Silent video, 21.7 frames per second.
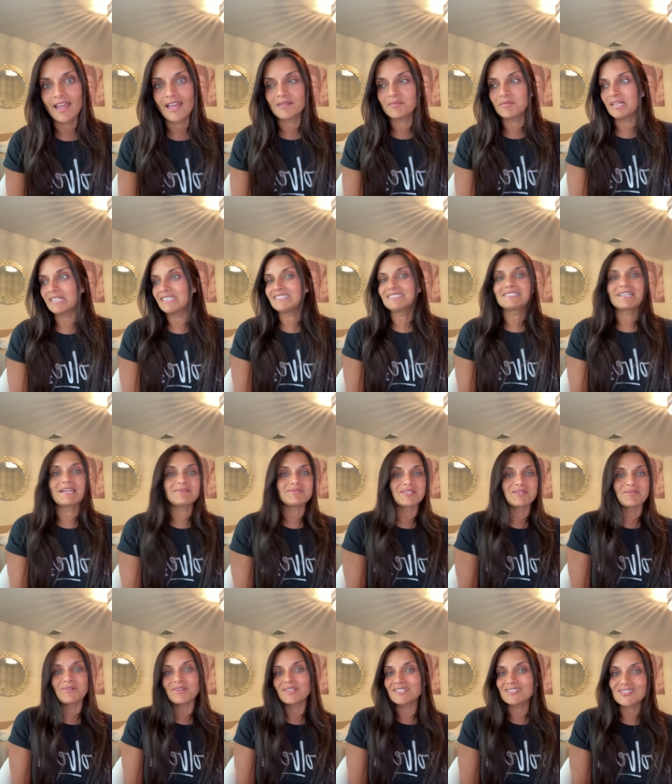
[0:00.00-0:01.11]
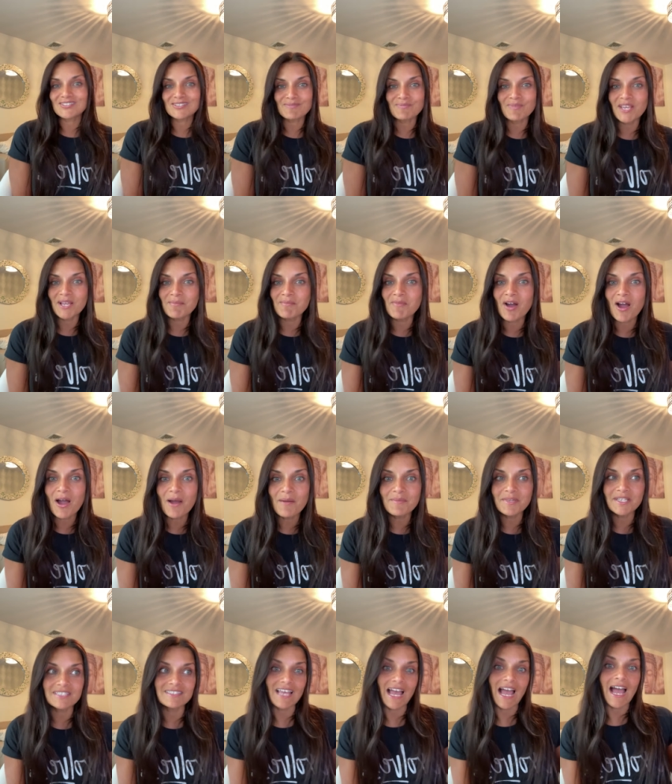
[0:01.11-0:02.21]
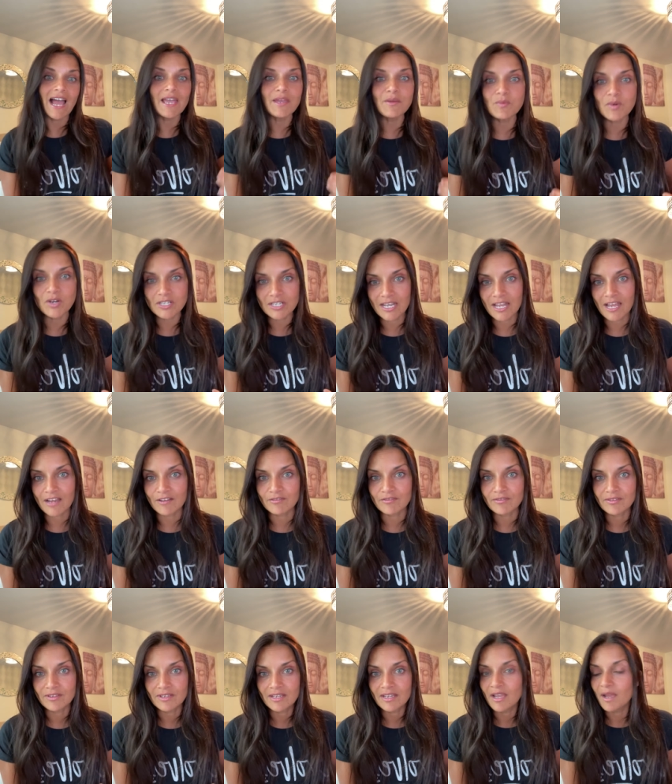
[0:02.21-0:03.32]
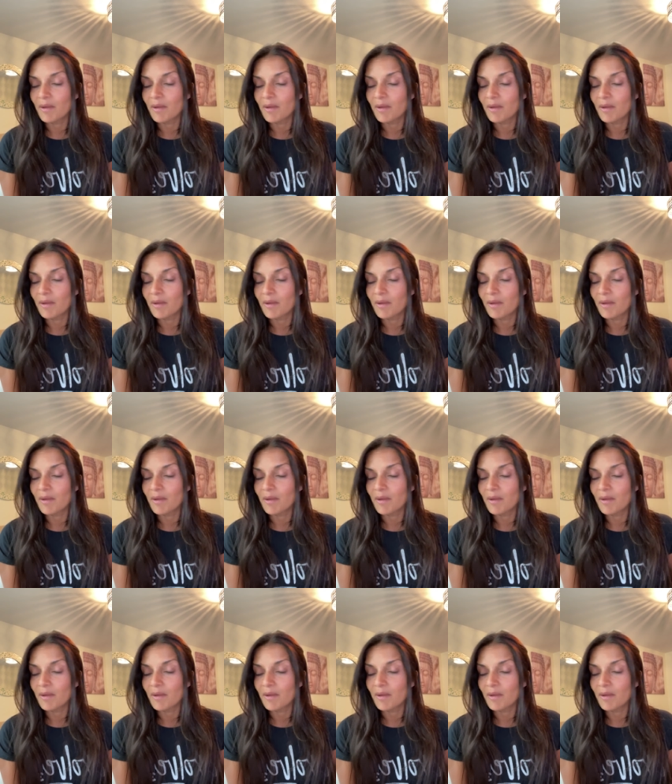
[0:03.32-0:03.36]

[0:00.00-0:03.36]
And many times I want to just be a mom because I want love.